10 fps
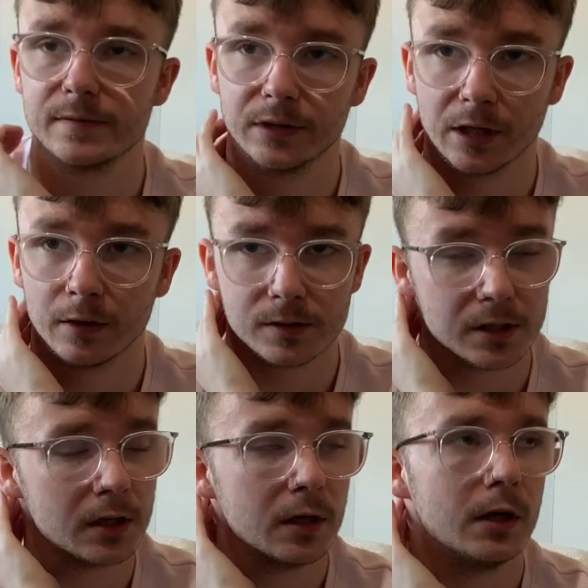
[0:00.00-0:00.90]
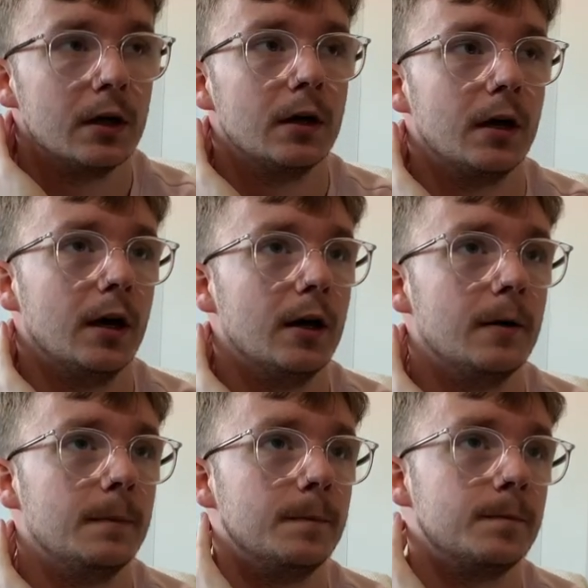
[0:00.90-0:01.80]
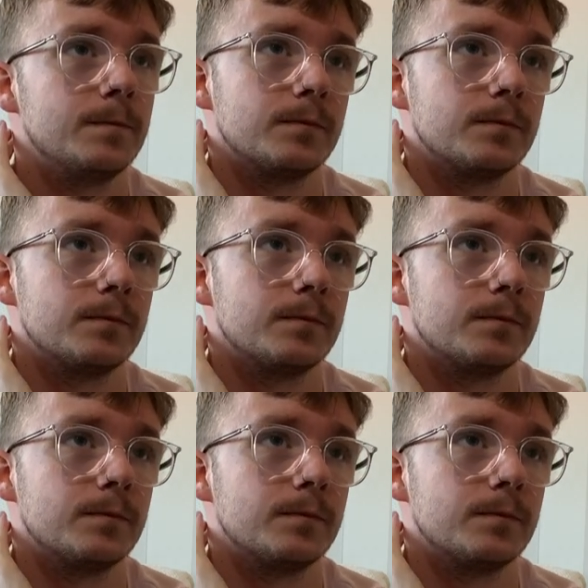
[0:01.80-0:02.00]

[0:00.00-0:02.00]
videos um,